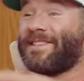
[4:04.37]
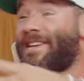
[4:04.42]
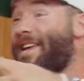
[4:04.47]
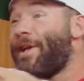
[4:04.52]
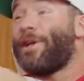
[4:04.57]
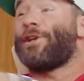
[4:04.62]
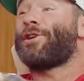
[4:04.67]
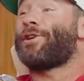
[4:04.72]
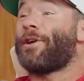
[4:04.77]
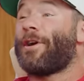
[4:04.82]
That's a
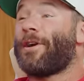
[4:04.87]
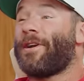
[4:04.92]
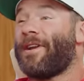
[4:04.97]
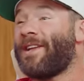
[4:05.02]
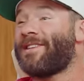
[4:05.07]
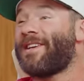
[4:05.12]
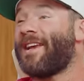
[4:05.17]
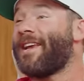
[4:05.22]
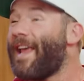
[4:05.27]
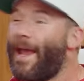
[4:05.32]
T-shirt.
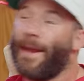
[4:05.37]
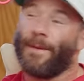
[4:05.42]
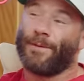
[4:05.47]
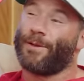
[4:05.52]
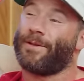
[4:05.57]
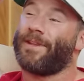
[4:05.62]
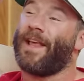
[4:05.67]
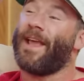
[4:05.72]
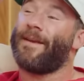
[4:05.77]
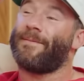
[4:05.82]
That's a game. That's a
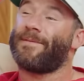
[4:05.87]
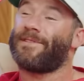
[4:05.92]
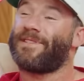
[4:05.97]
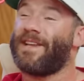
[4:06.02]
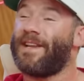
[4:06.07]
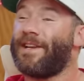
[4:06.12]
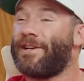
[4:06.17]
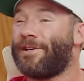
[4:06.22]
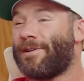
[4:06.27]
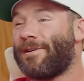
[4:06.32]
T-shirt,
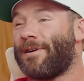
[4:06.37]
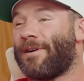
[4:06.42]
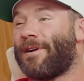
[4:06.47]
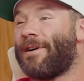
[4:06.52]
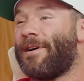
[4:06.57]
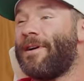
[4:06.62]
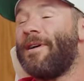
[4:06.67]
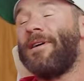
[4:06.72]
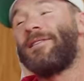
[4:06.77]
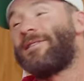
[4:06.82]
baby.
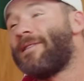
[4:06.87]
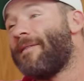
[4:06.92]
T-shirt.